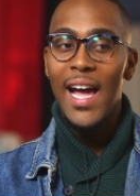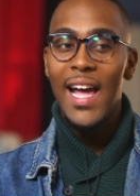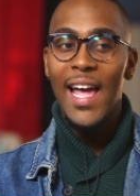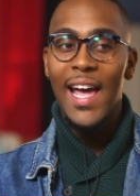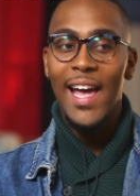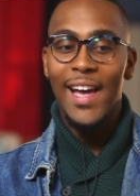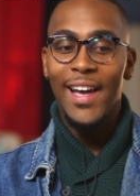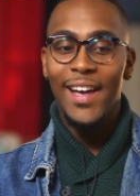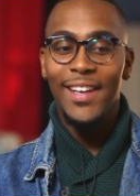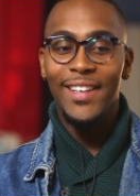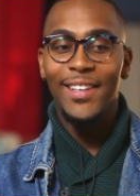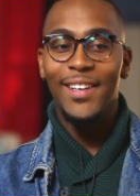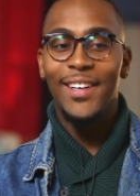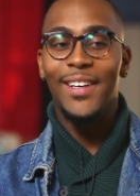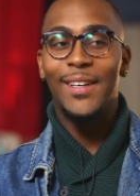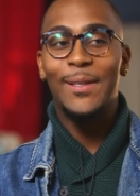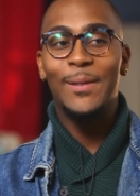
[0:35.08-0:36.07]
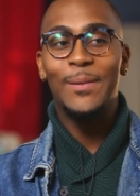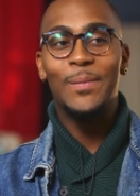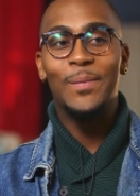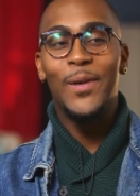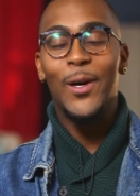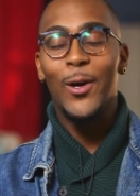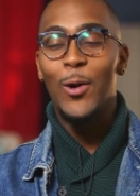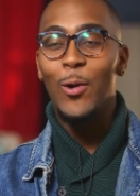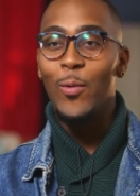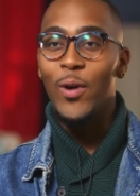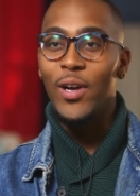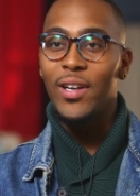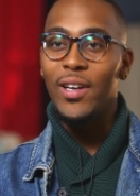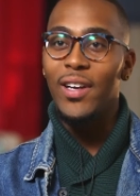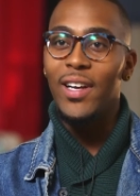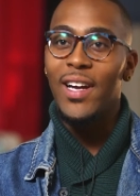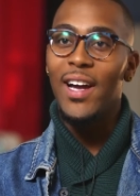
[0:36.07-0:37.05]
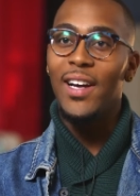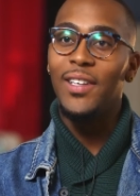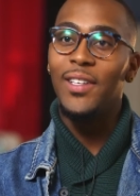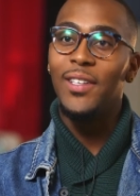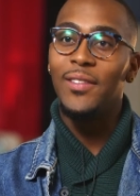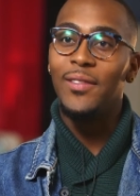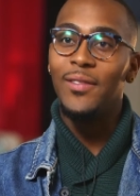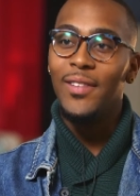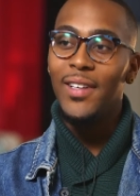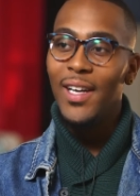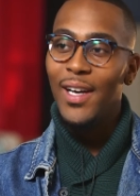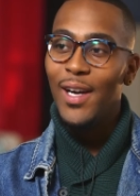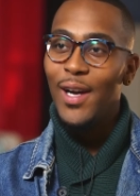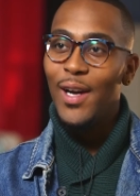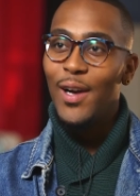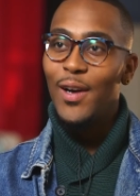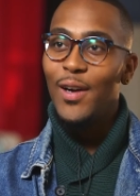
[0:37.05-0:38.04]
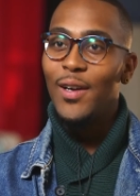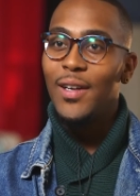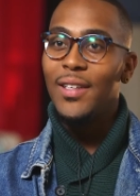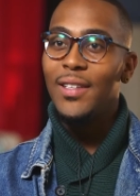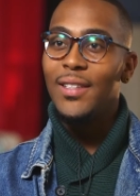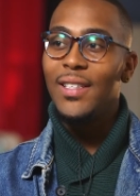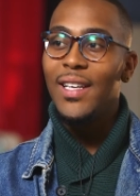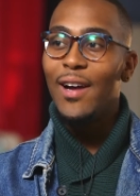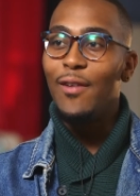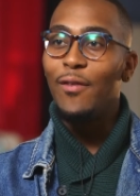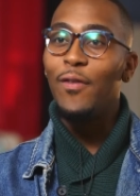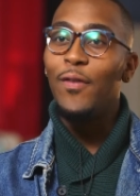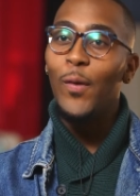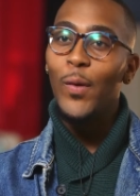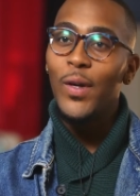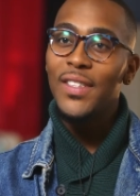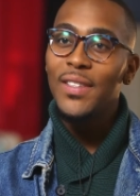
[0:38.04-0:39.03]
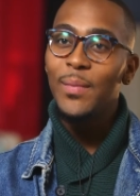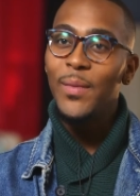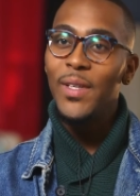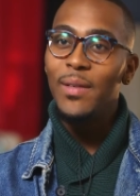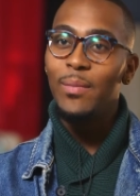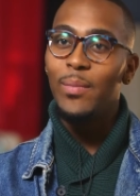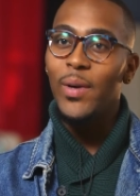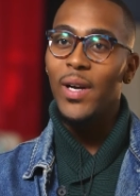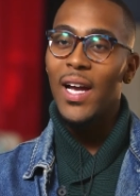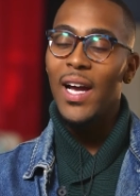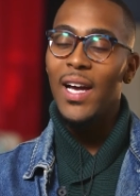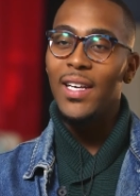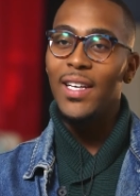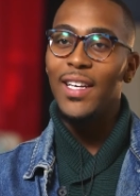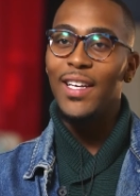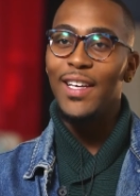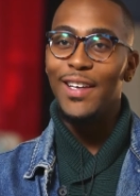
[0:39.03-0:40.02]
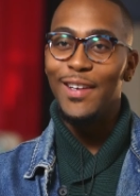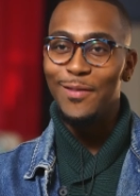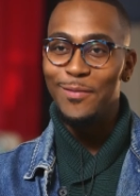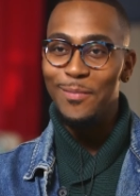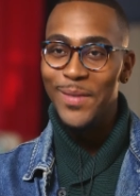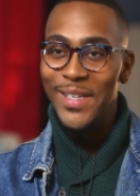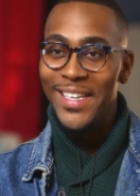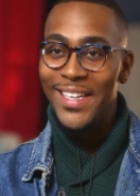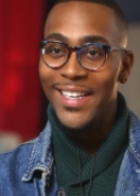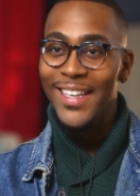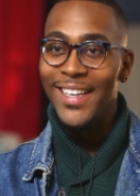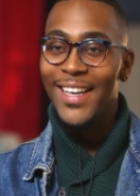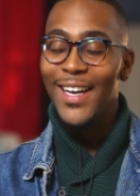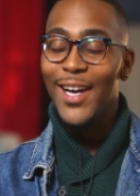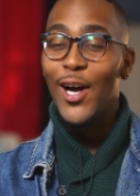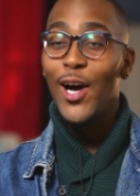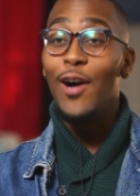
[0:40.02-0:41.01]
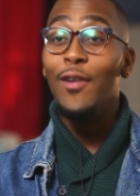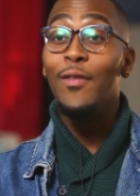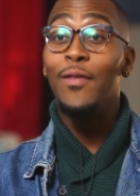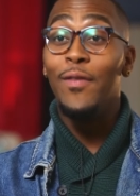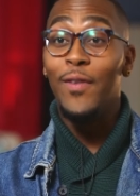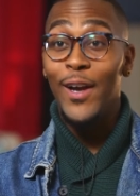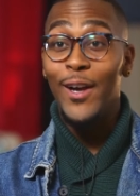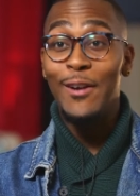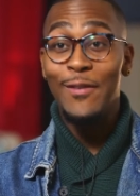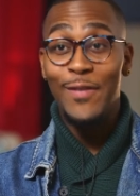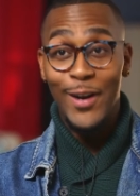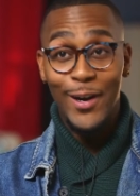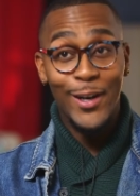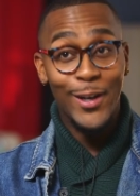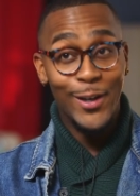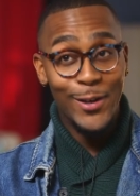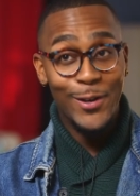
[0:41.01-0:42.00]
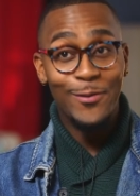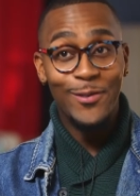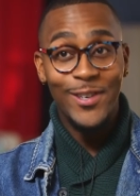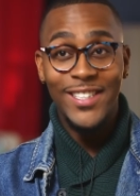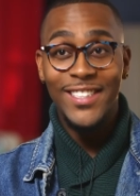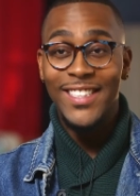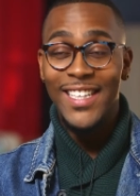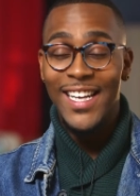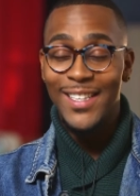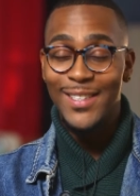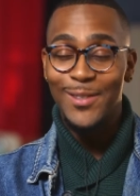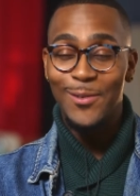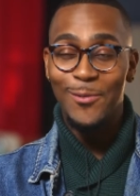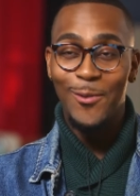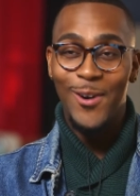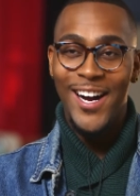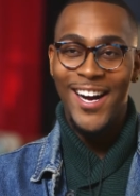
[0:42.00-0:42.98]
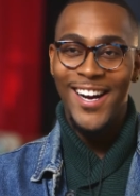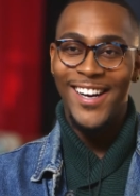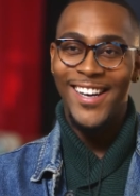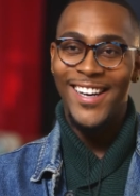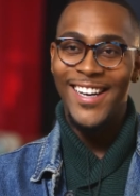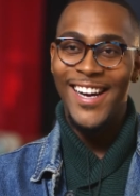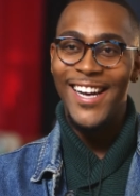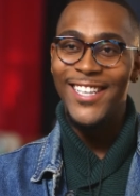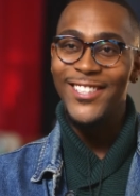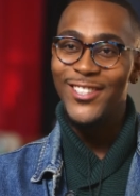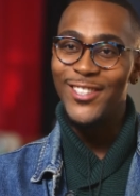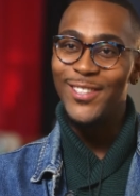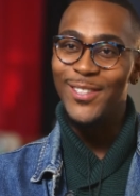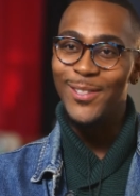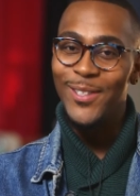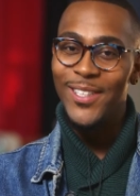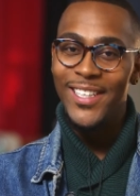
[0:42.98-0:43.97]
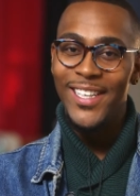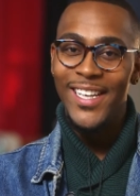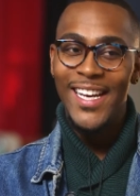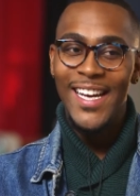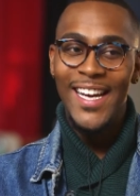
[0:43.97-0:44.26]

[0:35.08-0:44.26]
I had a coworker kind of not force me, but kind of give me a very, very good reason as to why I should do it.